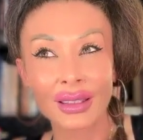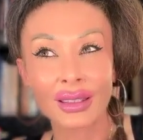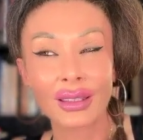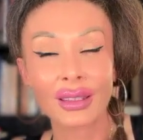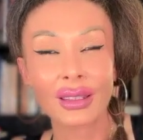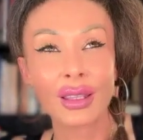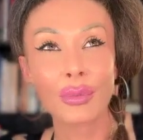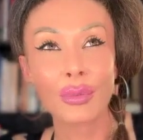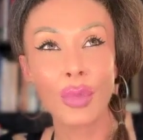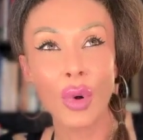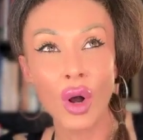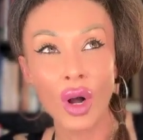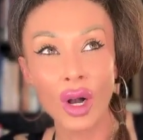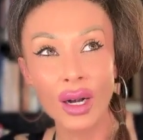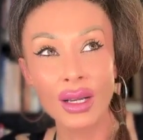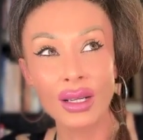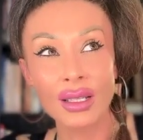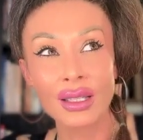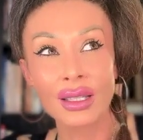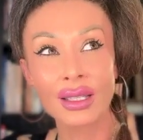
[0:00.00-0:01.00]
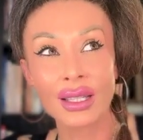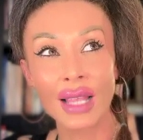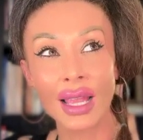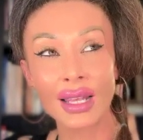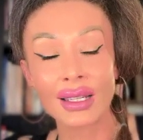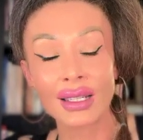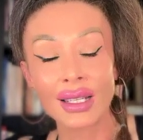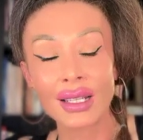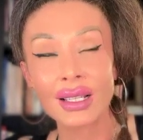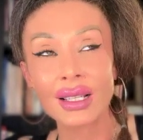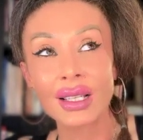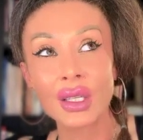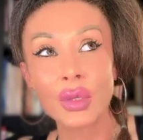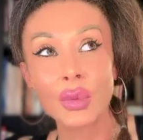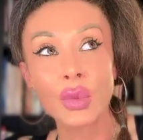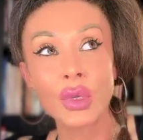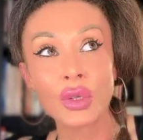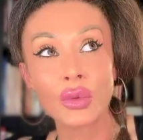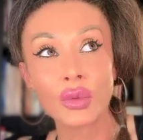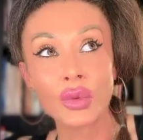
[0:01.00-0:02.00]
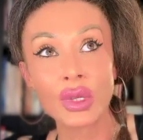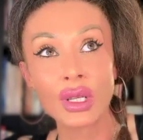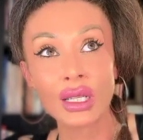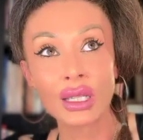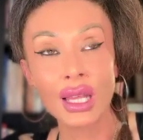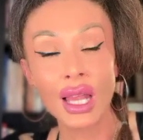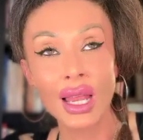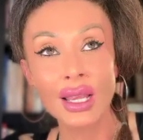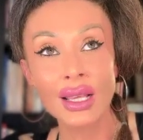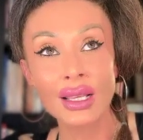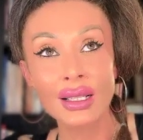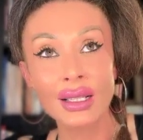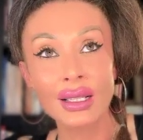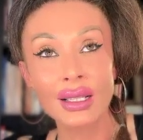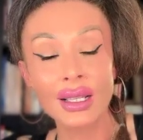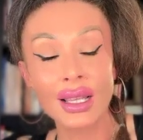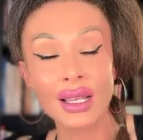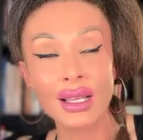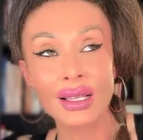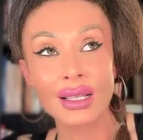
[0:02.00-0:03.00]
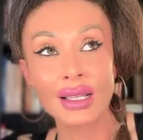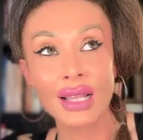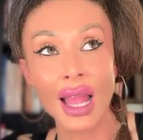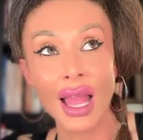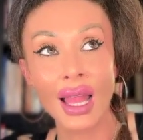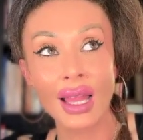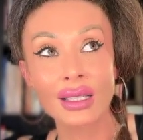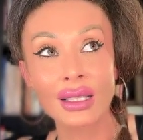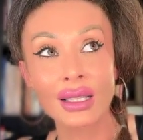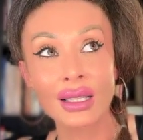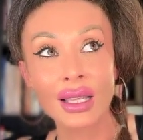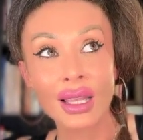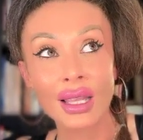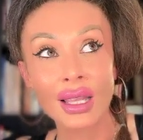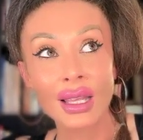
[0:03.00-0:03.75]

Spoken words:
the part that needs to be realized is that